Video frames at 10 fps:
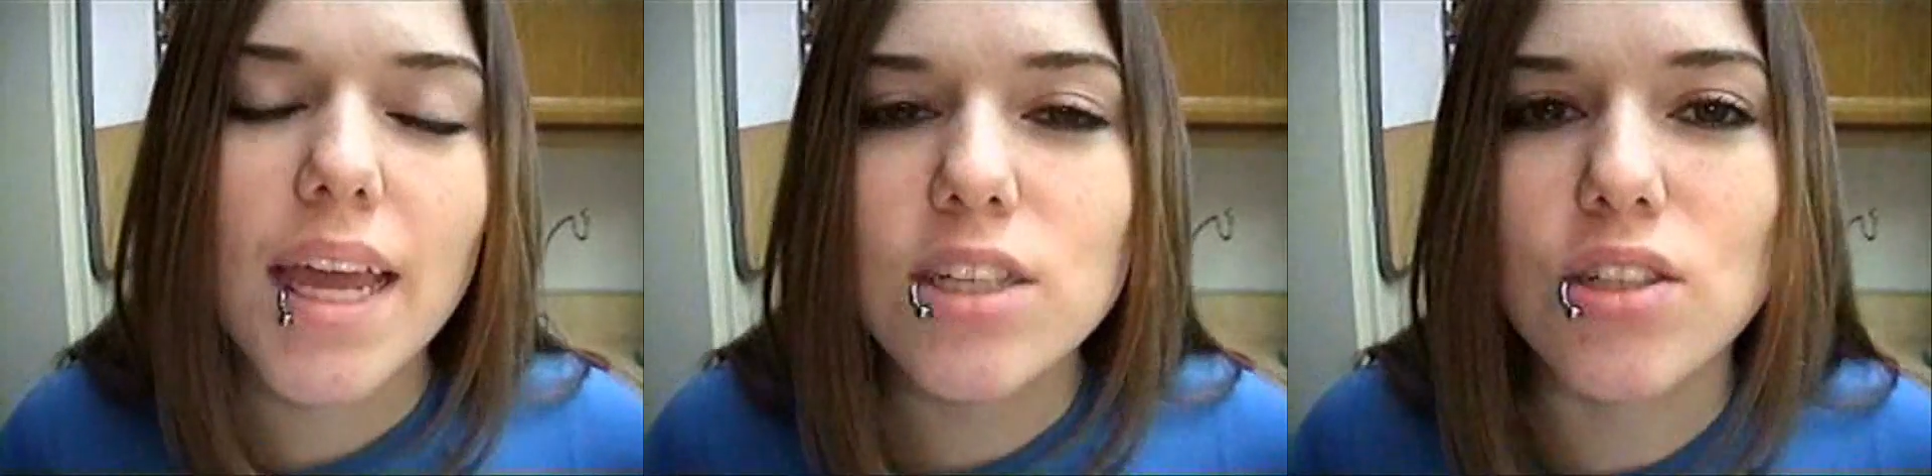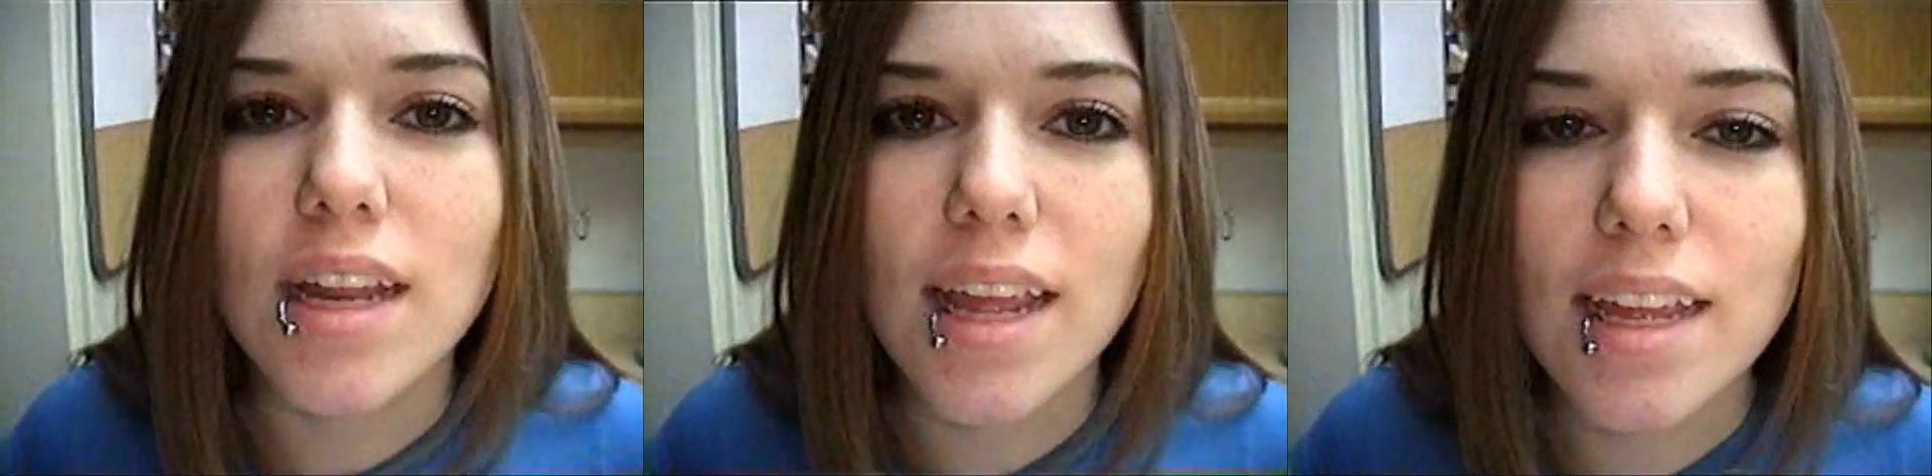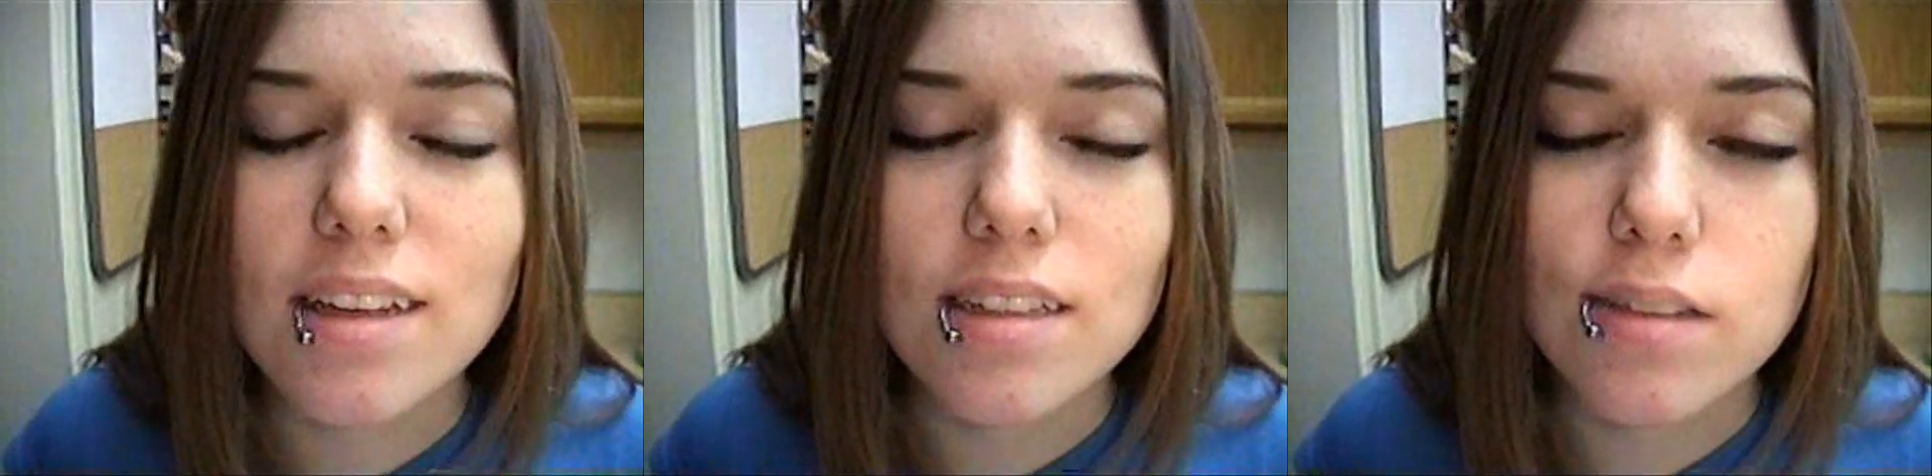catch an
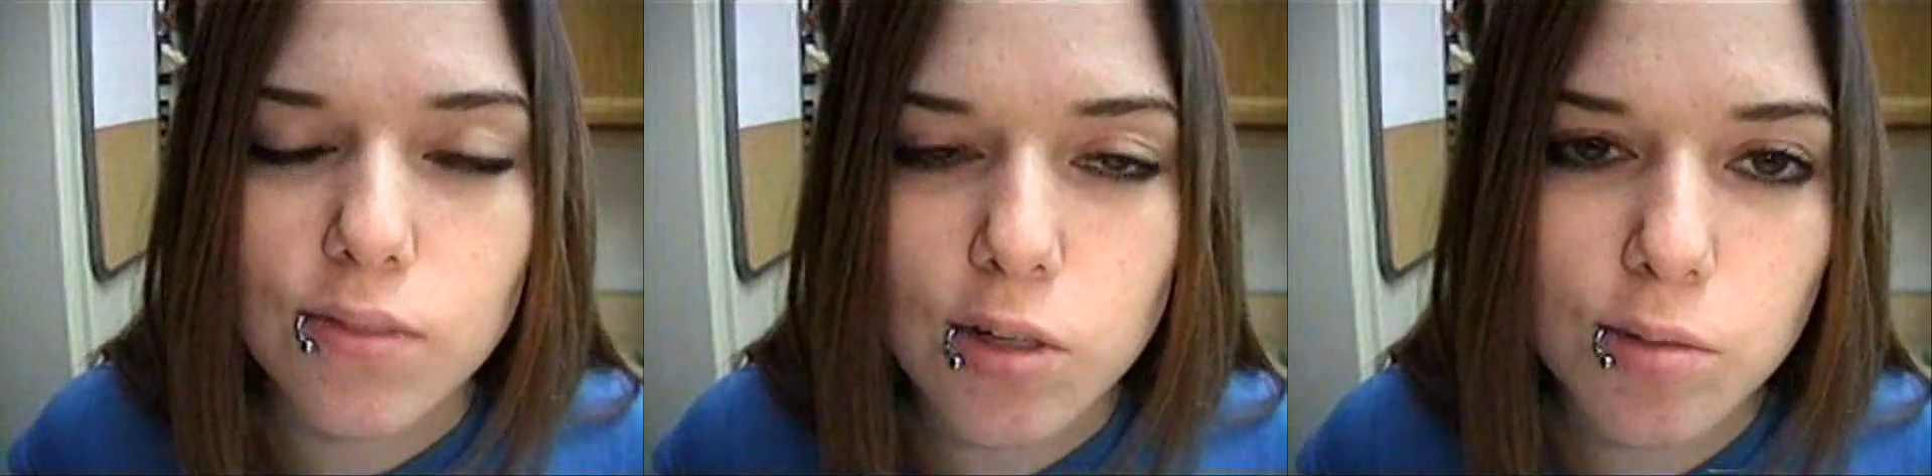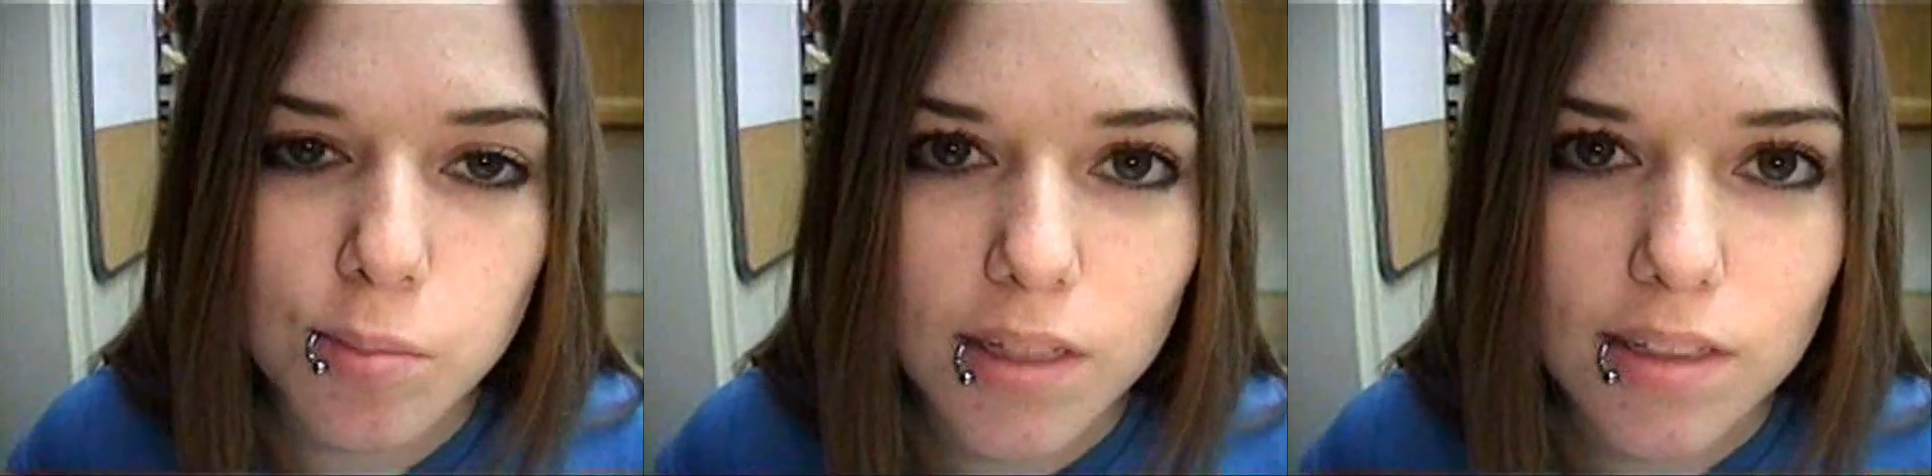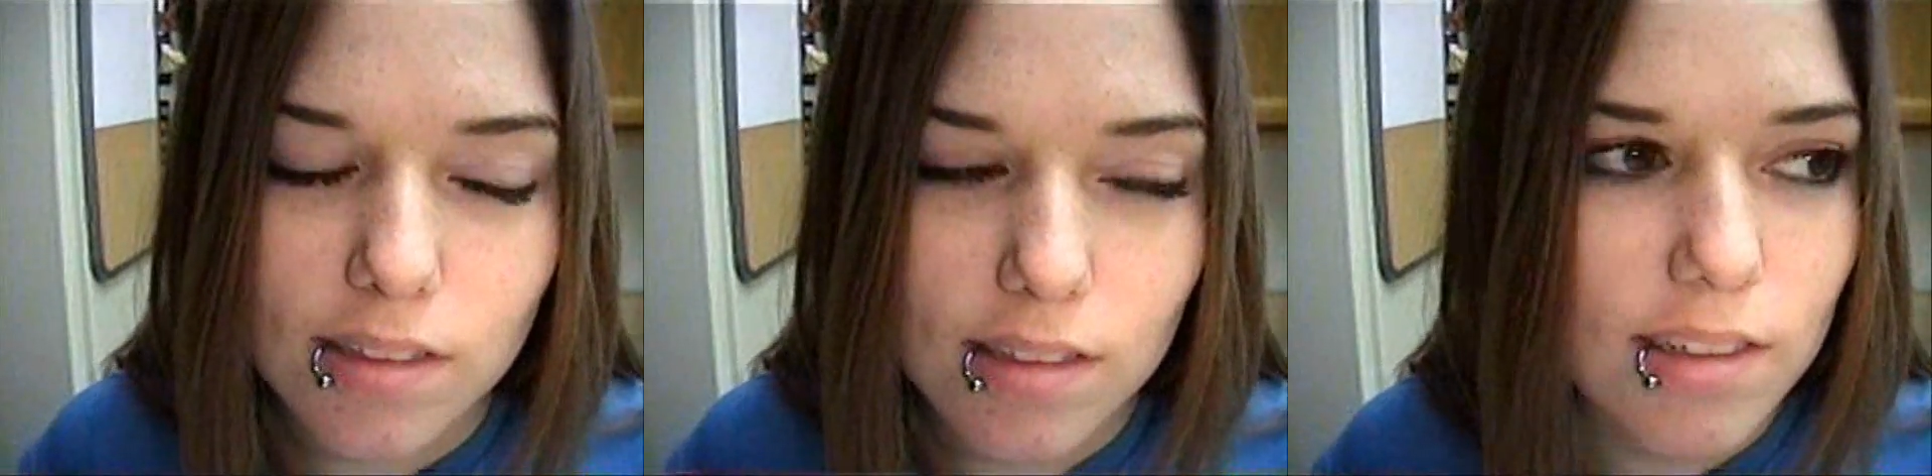ant in the first
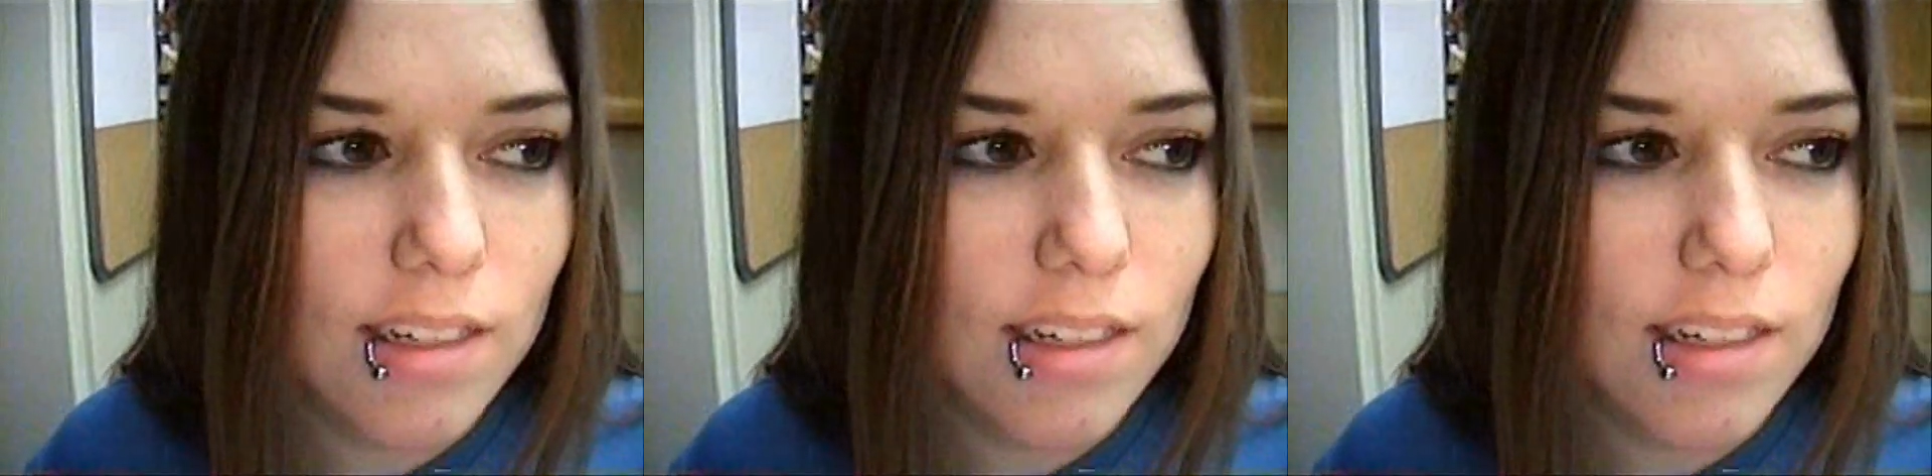place?